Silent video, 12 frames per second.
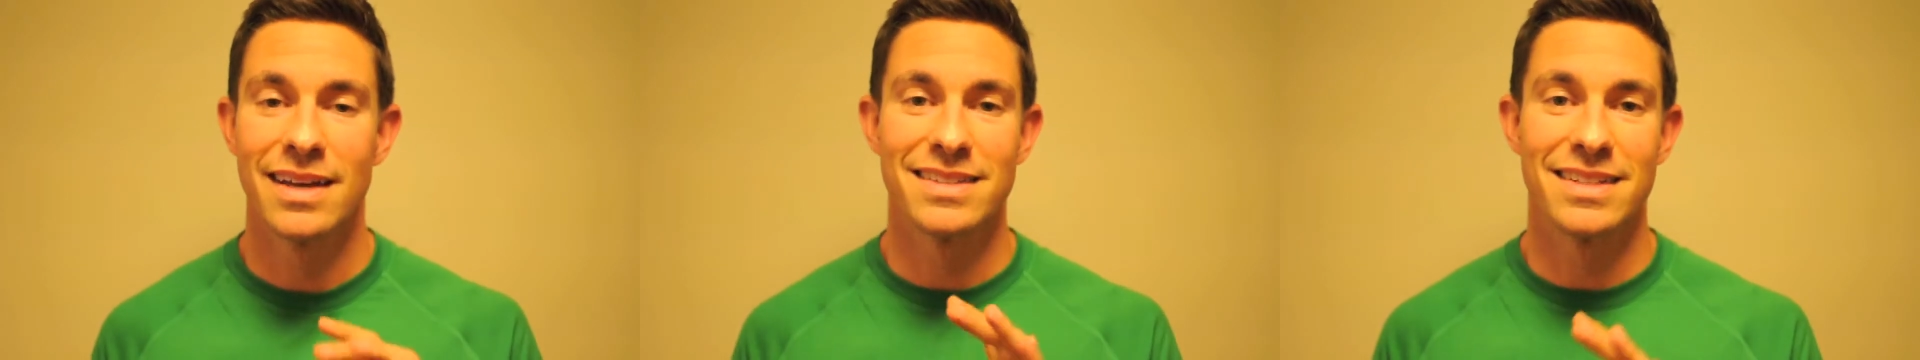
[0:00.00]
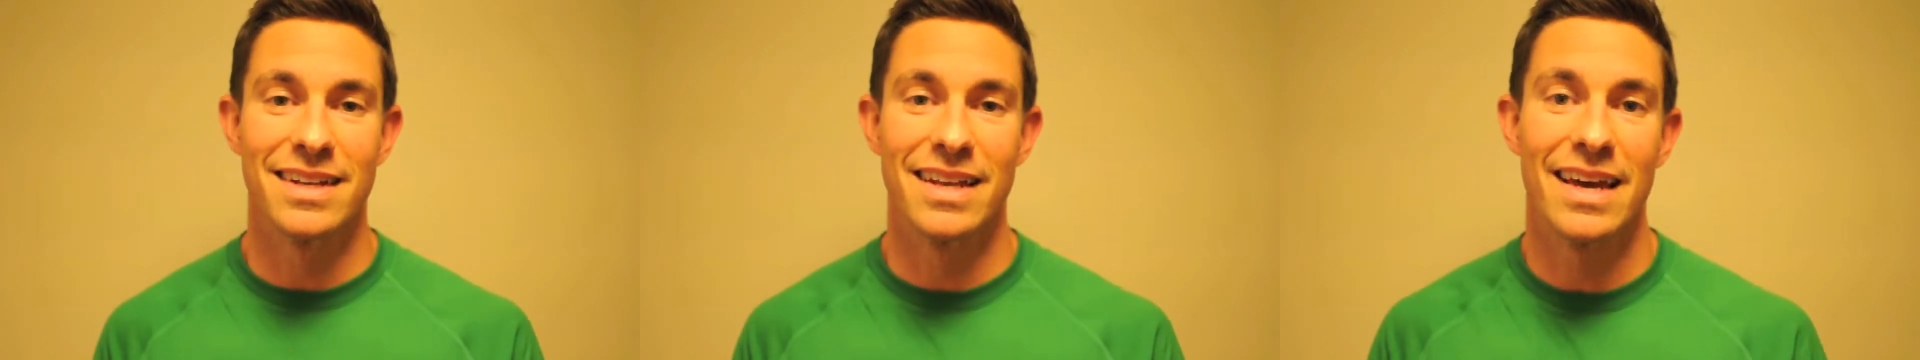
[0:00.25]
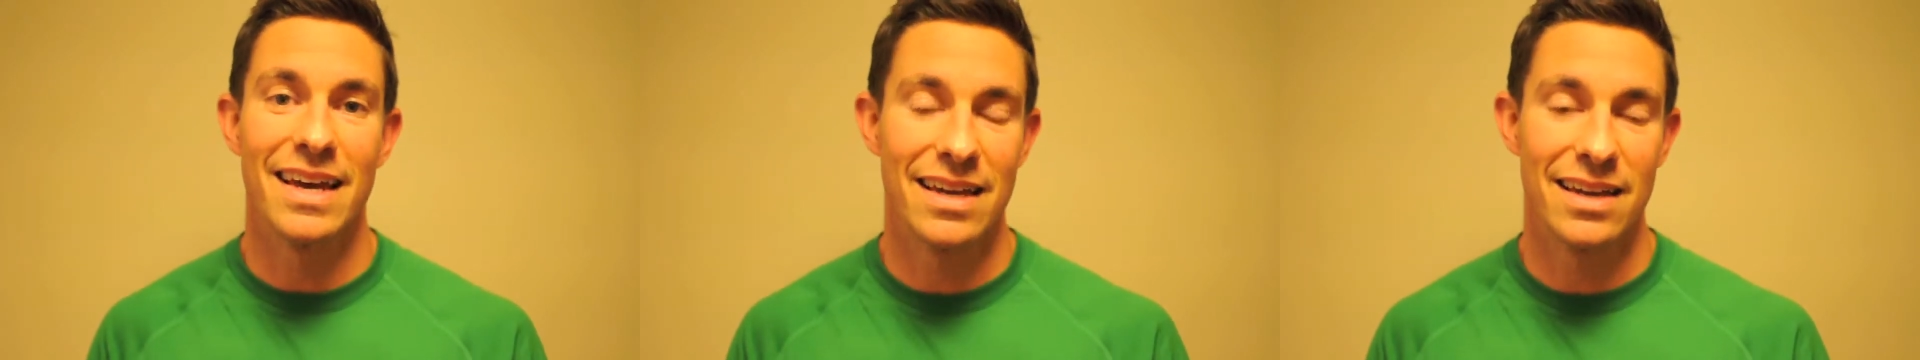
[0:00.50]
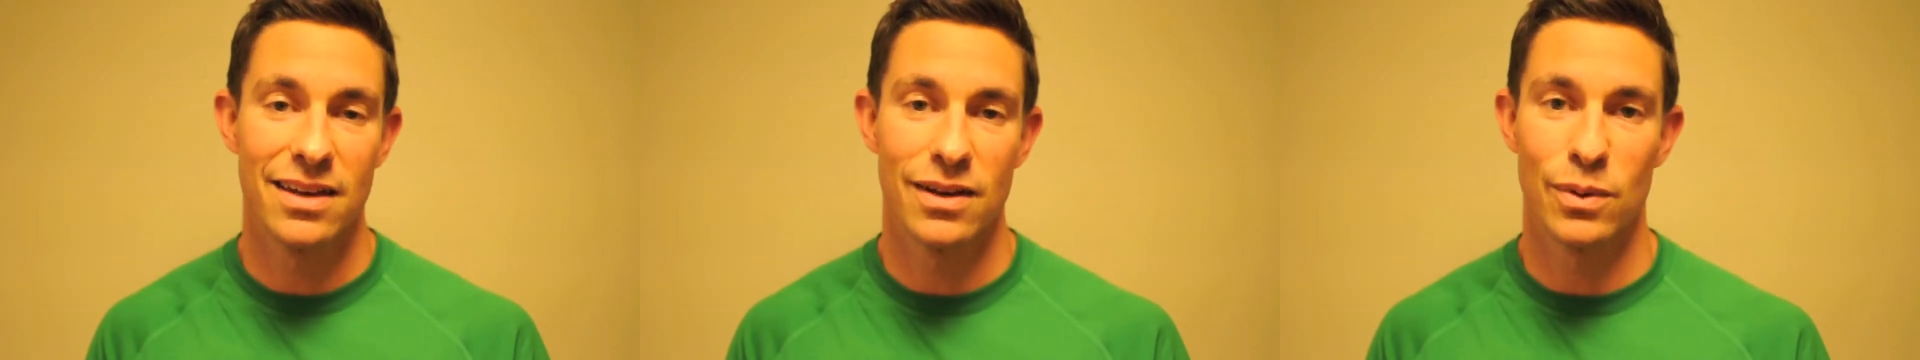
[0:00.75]

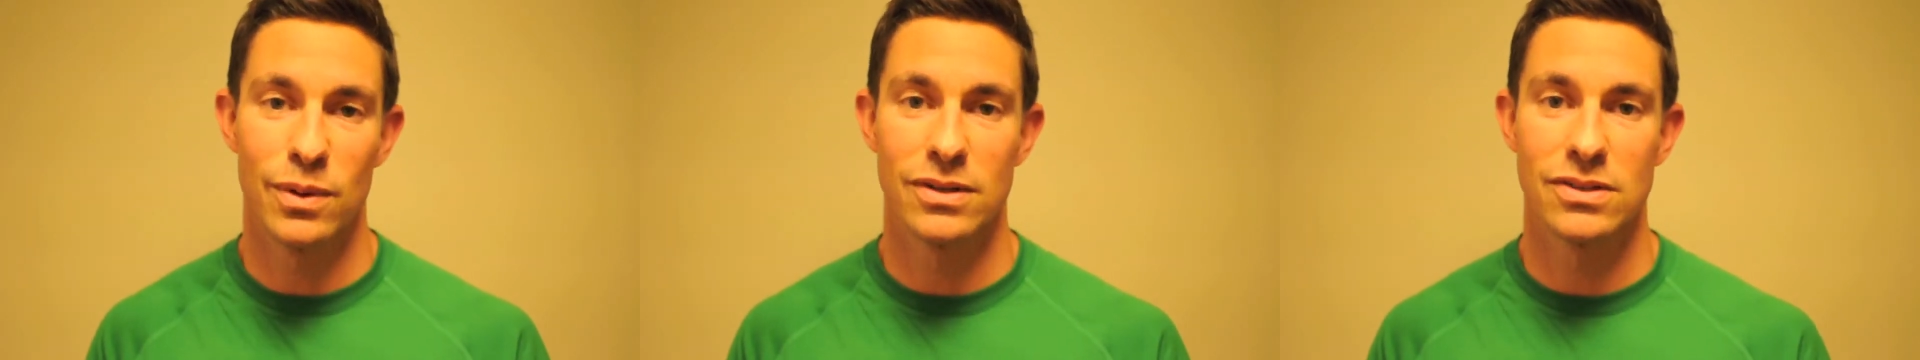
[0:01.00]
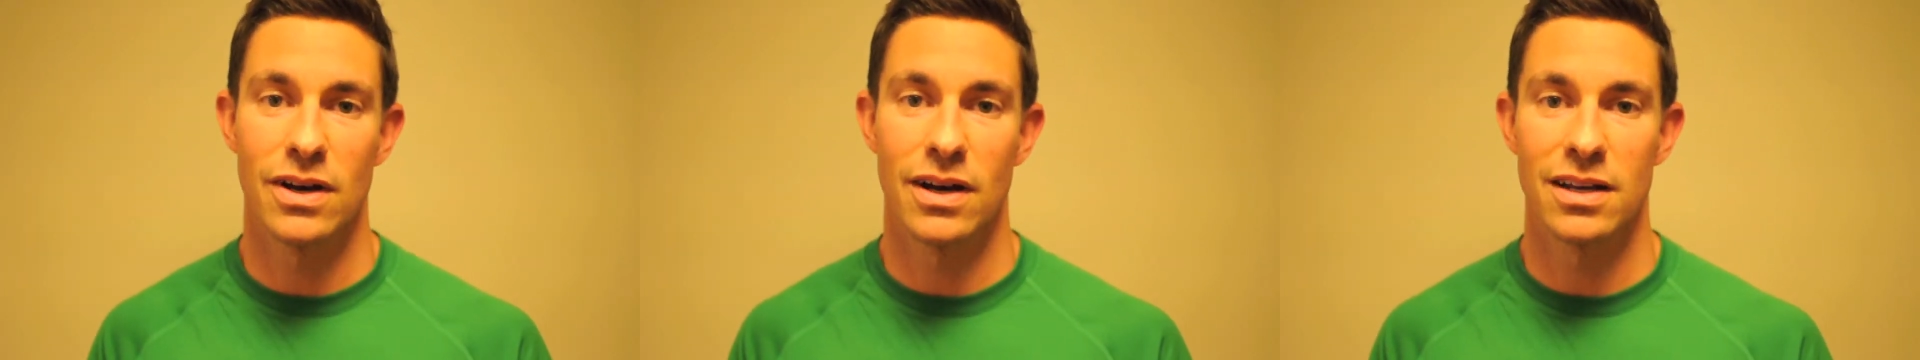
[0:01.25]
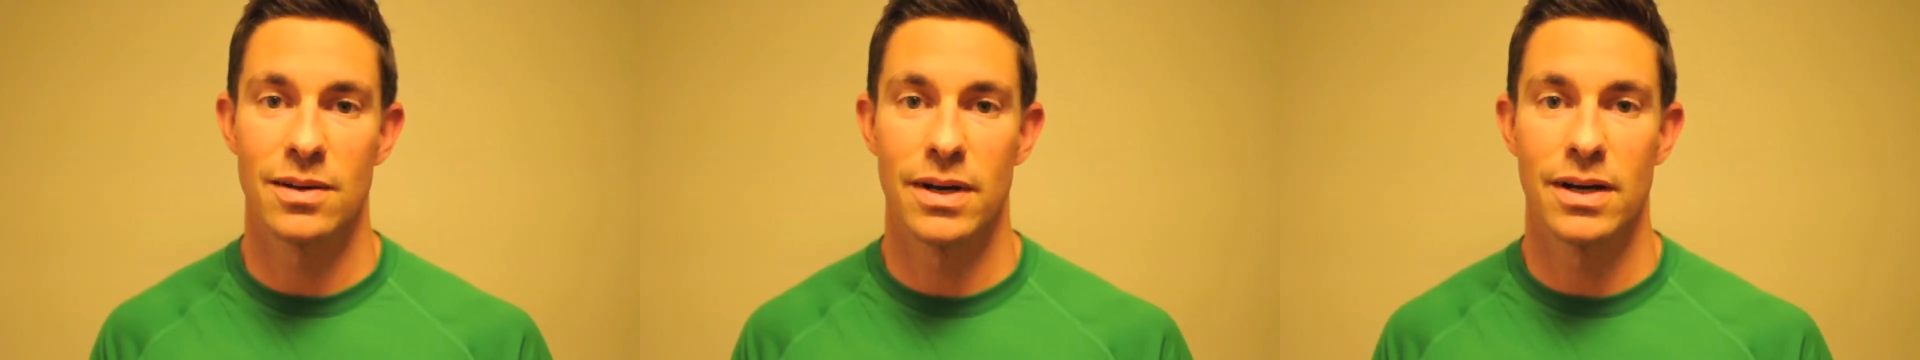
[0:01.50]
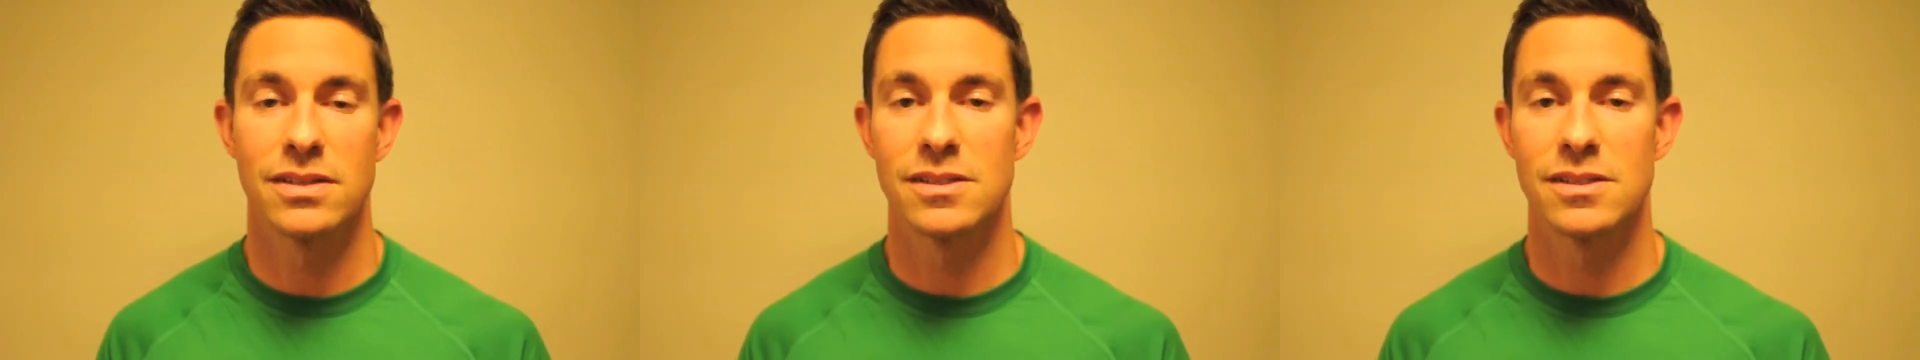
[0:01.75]
Today, we are talking about